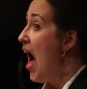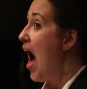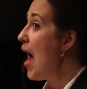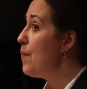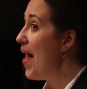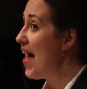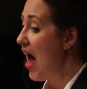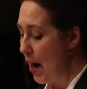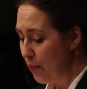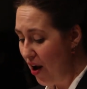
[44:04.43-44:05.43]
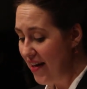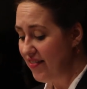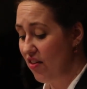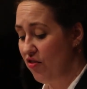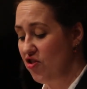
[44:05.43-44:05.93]
I pay high
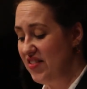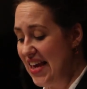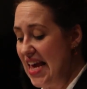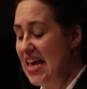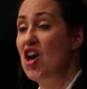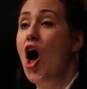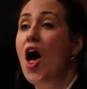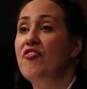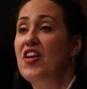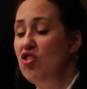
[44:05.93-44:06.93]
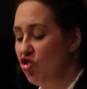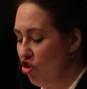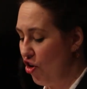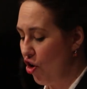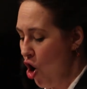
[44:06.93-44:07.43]
prices for tea, coffee, and
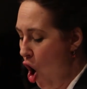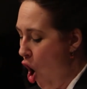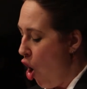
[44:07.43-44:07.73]
sugar.